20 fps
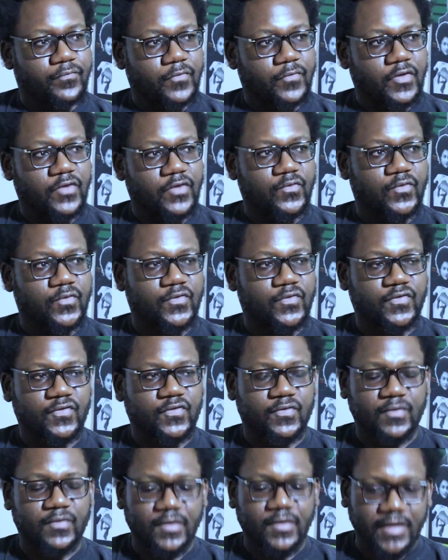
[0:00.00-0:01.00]
It
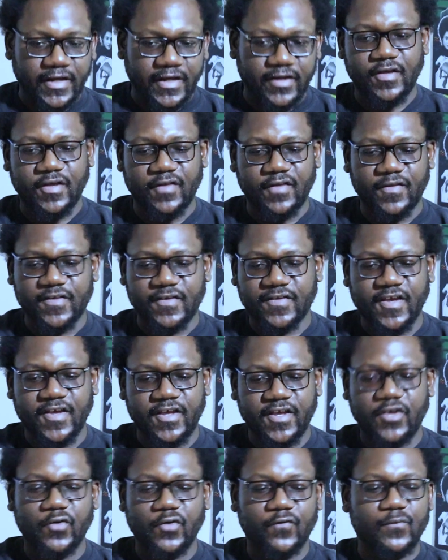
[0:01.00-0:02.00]
was like in the
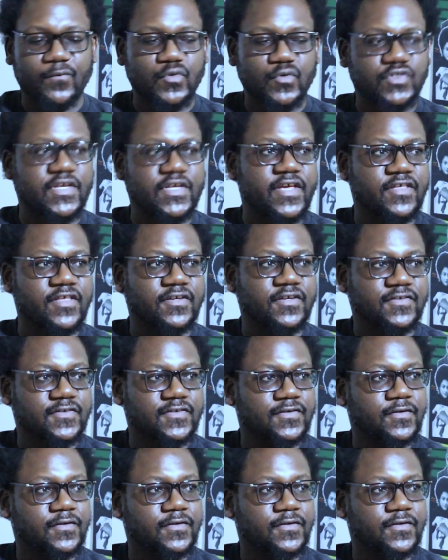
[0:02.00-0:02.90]
psyche of most Kenyans.